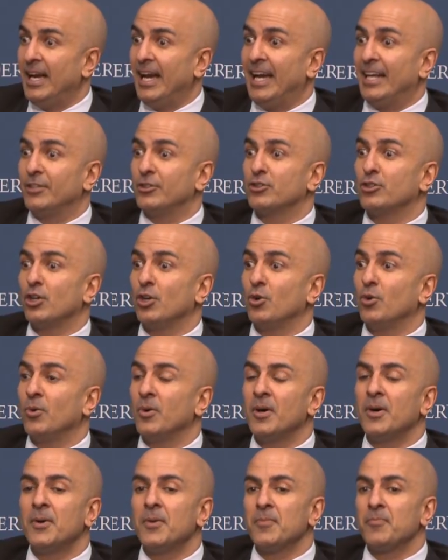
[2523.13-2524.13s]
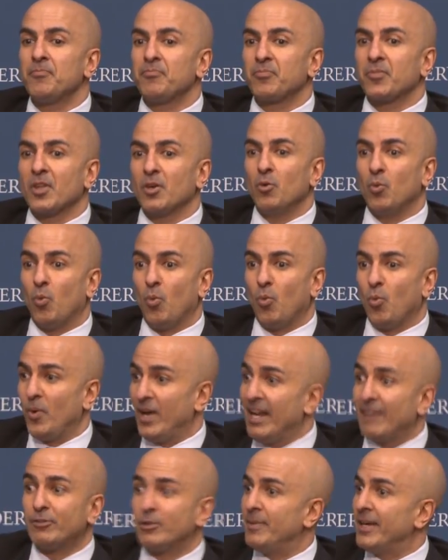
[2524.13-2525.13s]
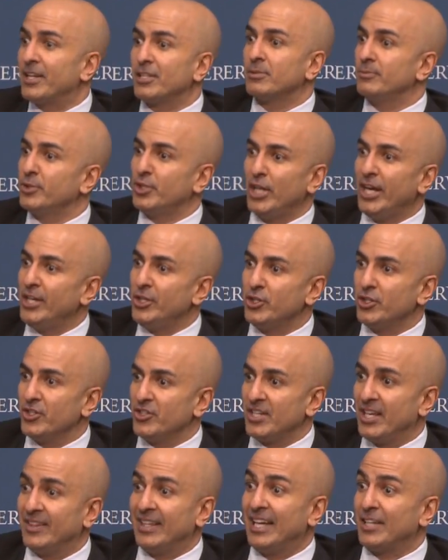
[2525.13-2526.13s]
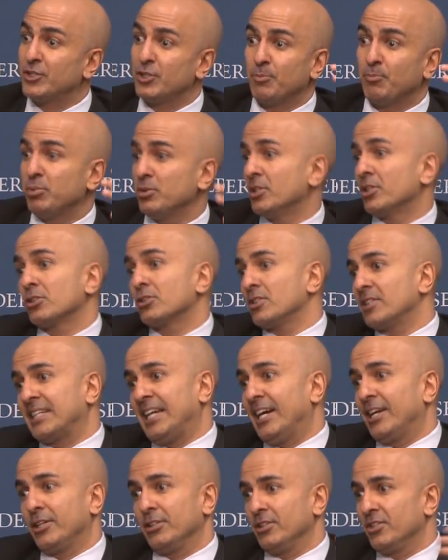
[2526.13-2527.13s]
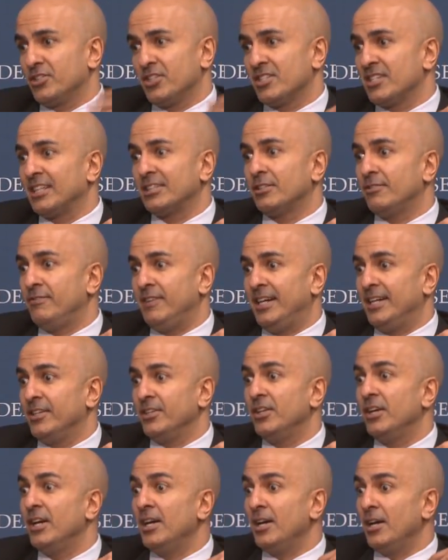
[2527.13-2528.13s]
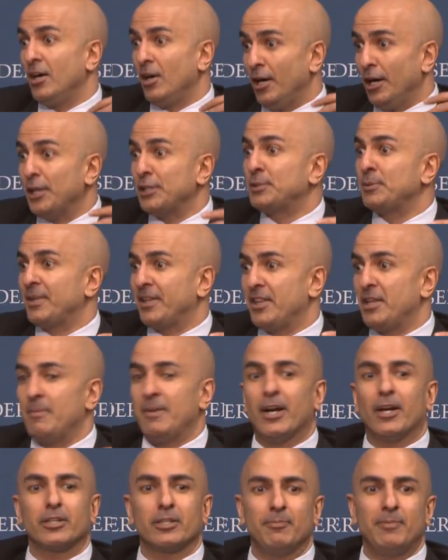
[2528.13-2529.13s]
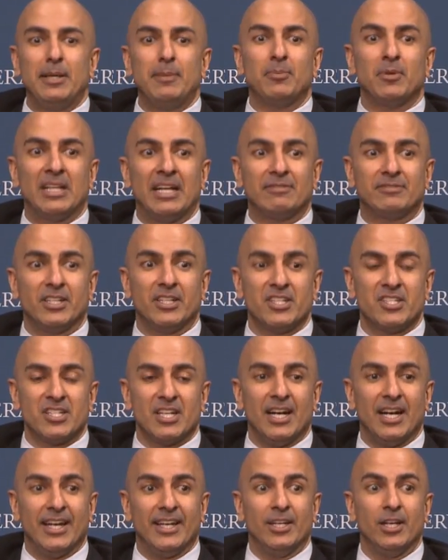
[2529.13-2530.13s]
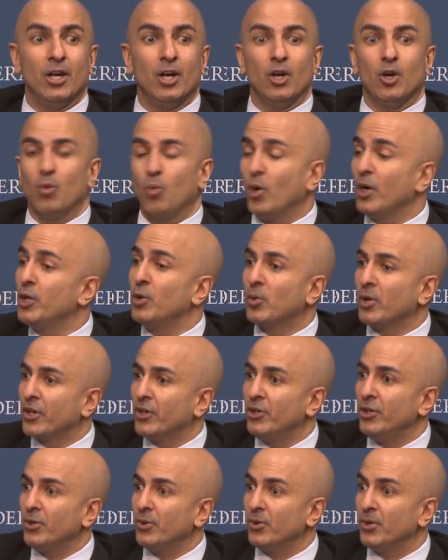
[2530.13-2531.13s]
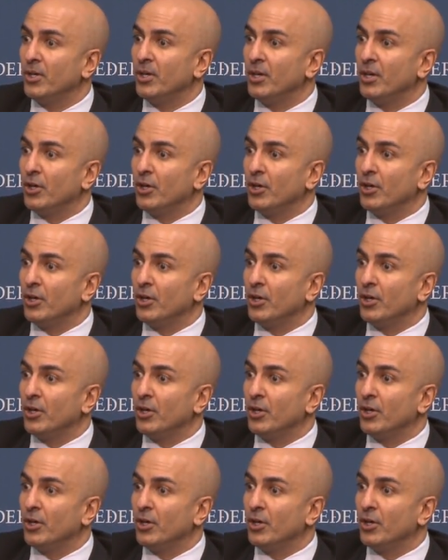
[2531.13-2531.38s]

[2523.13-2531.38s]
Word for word: And so we have to make some changes. And that's a political calculus, it's not the Fed. Ultimately, the American people have to decide what do you want to do?